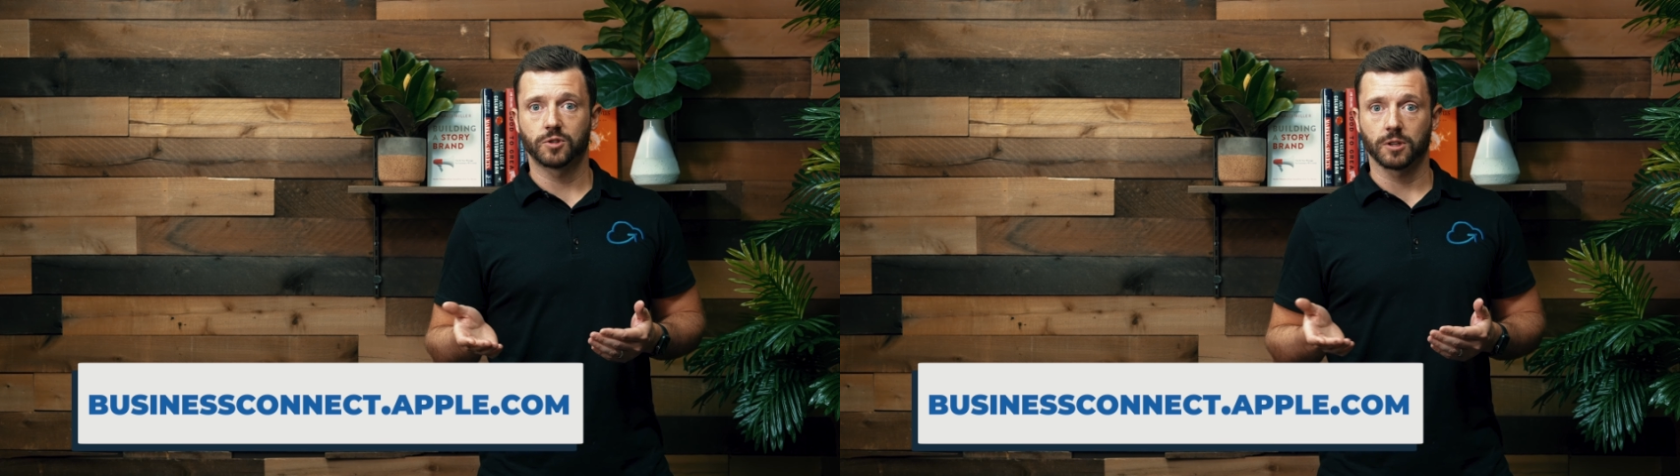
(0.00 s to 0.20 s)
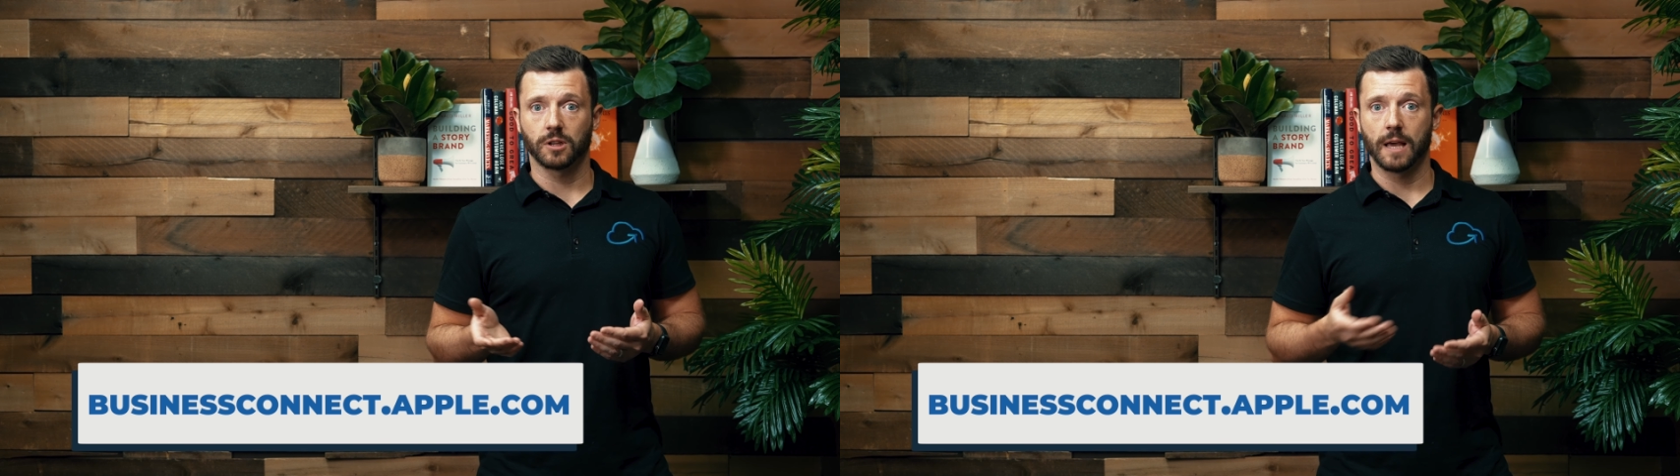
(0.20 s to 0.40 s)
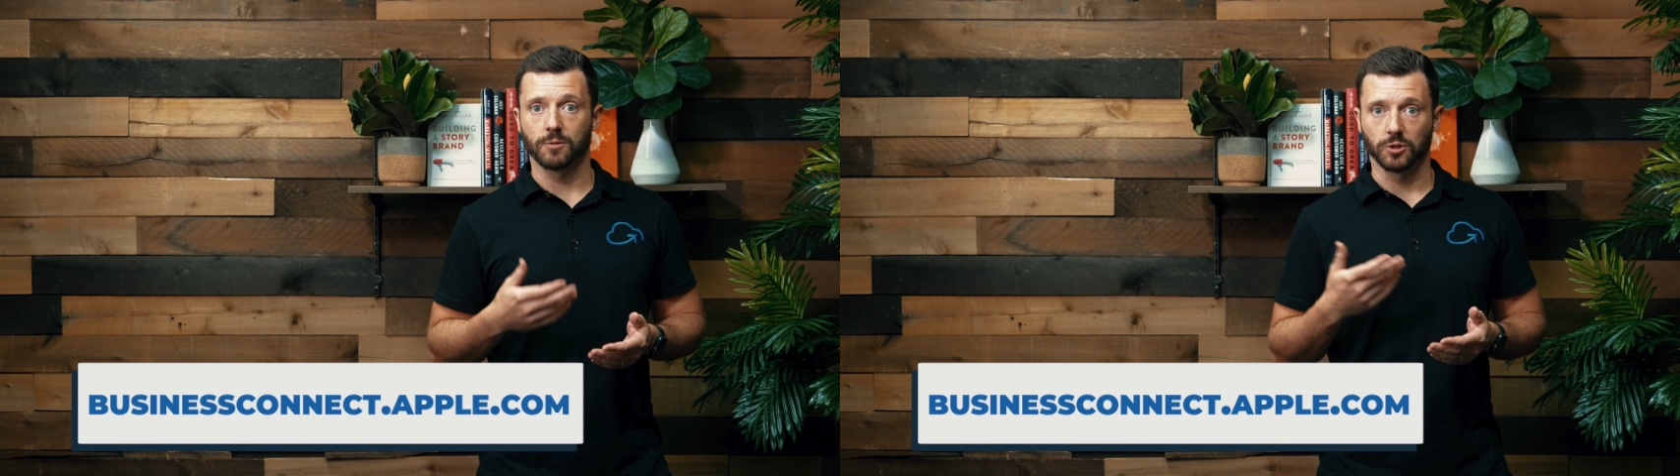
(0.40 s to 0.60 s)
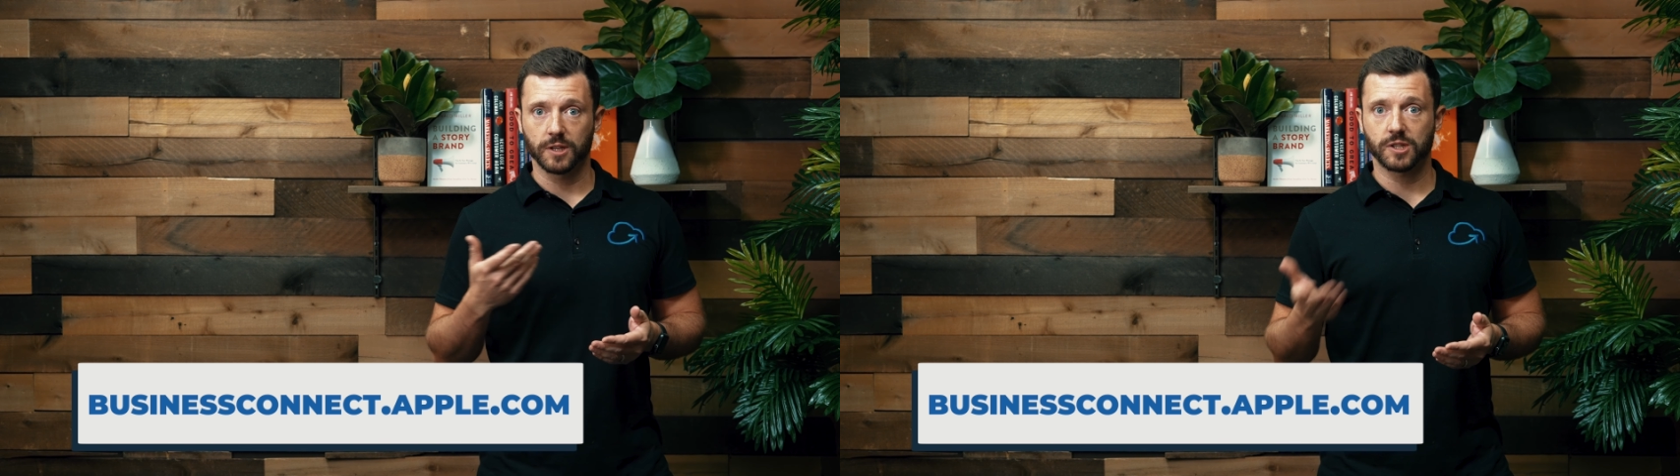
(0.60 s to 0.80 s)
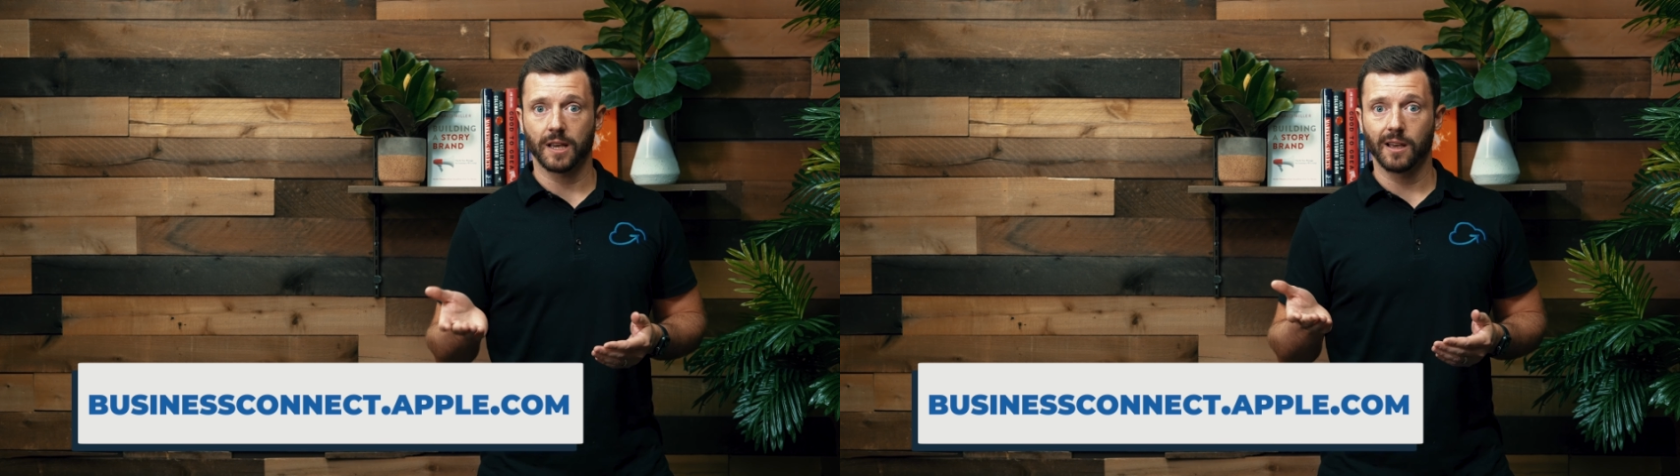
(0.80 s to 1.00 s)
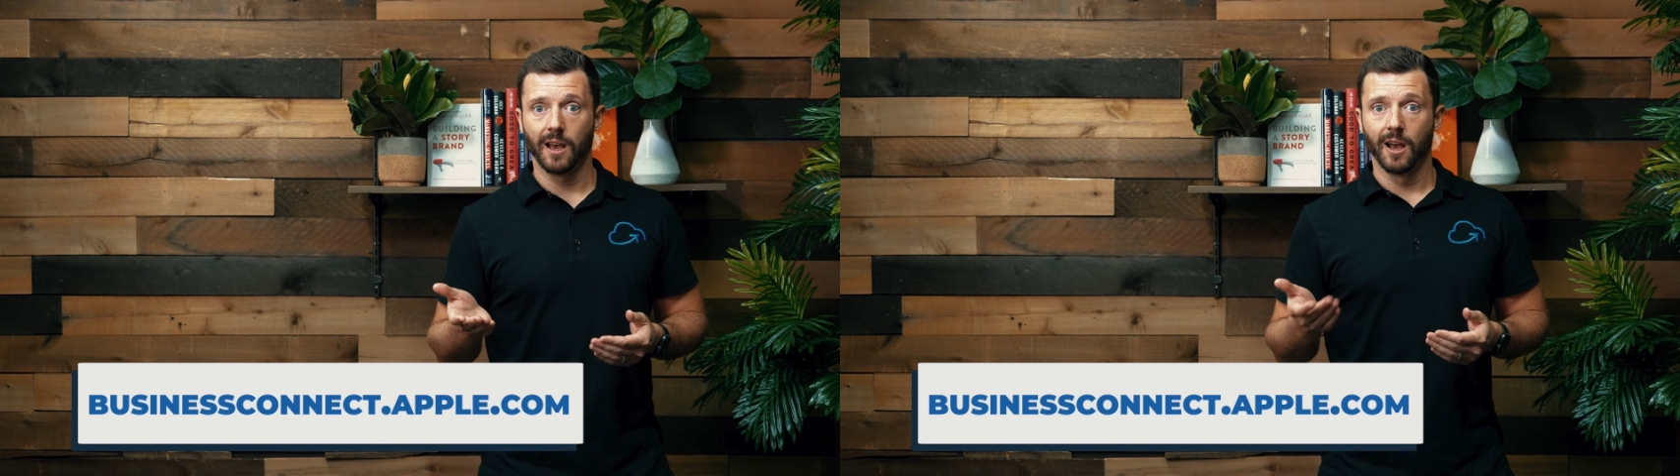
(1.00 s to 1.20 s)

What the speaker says: to claim your listing,